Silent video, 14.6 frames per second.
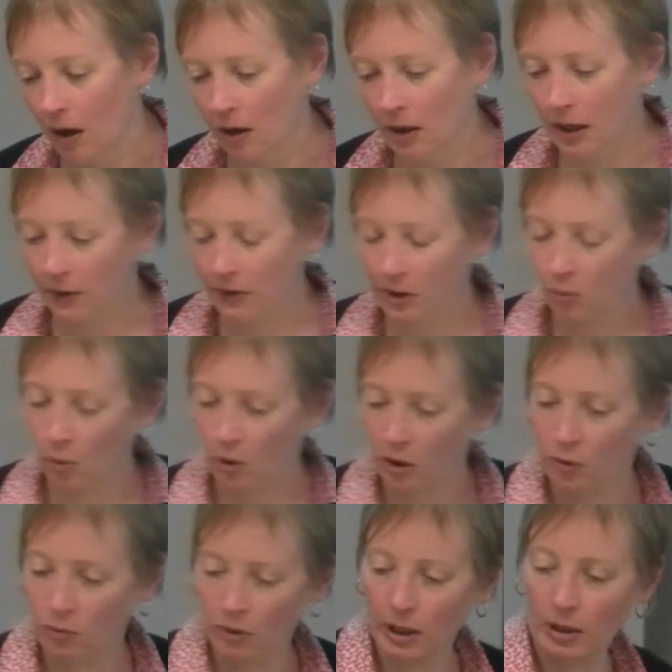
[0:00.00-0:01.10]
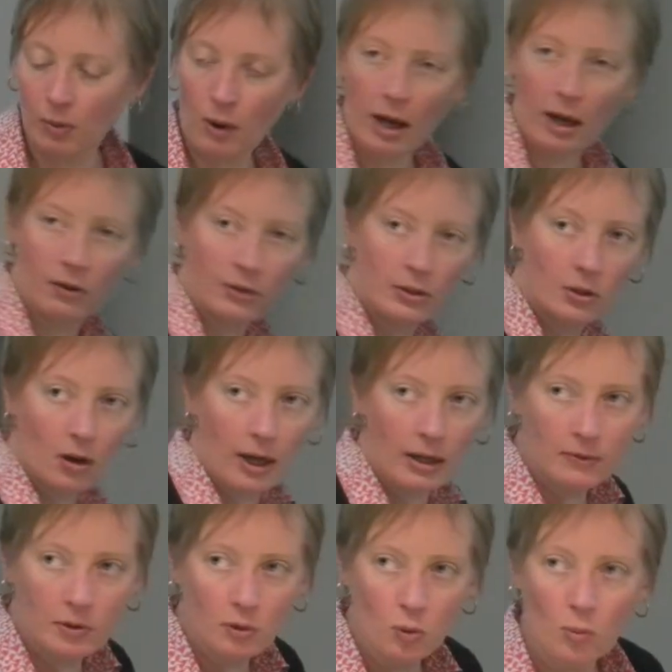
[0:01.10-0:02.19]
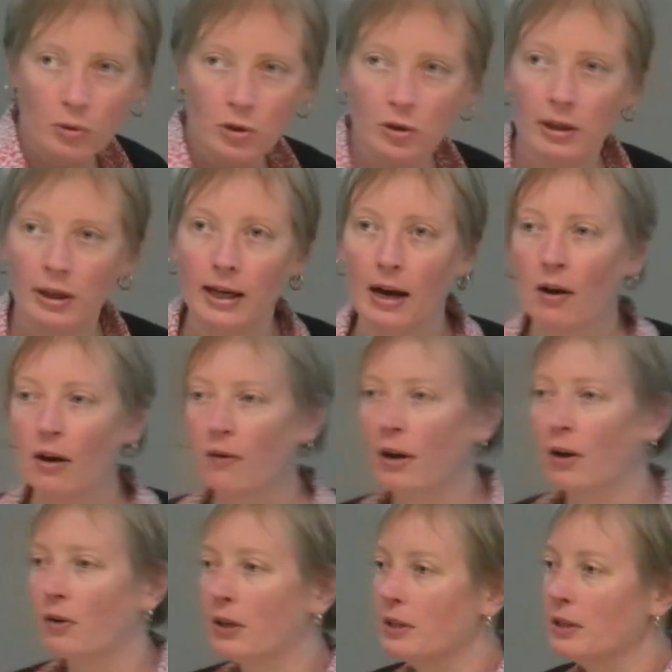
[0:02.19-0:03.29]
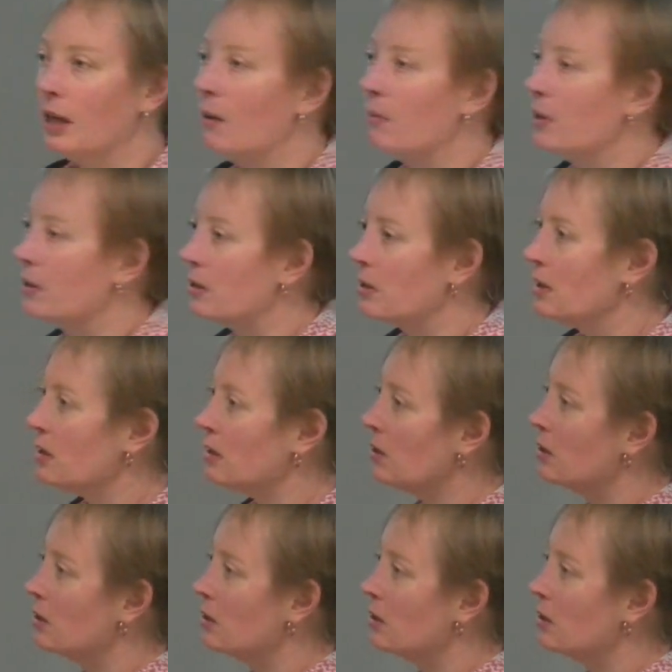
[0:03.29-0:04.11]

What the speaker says: Now this works really well, this kind of absorption and carrying around on contaminants. This